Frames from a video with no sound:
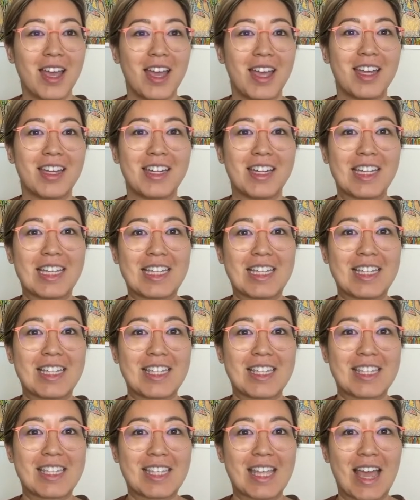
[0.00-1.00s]
It
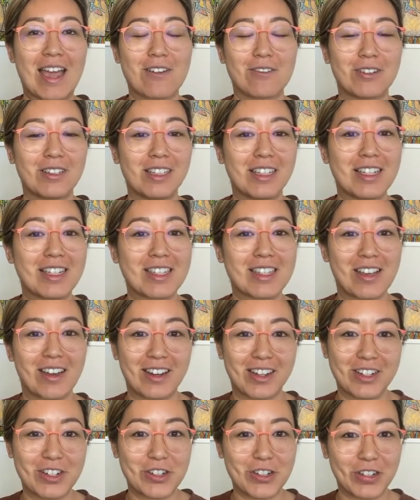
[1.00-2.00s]
is a really
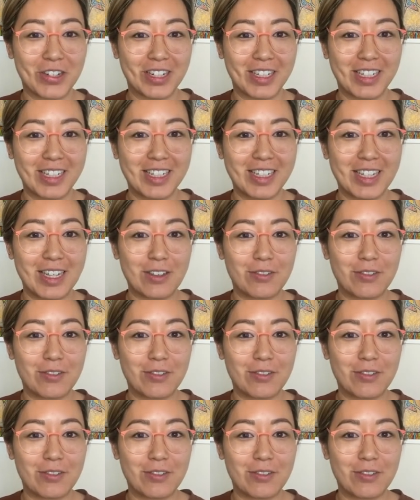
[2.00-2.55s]
exciting journey